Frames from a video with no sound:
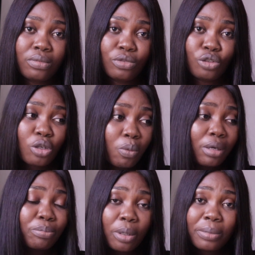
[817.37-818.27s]

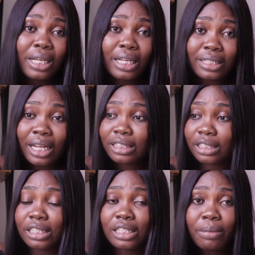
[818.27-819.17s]
Someone probably has had
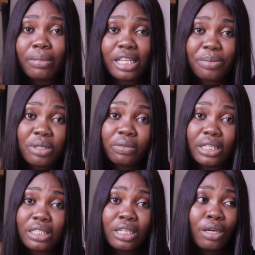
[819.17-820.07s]
the same
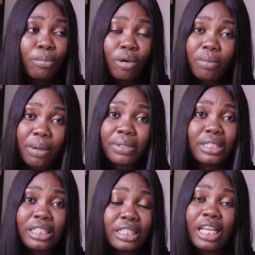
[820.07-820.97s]
experience, but maybe
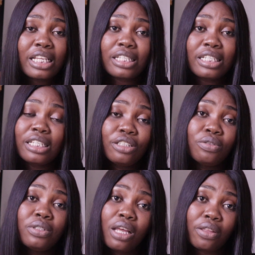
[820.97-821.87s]
the case didn't lead to
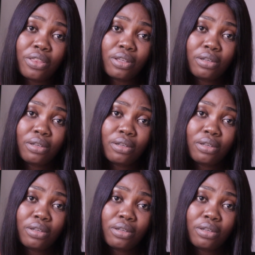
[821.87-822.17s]
death.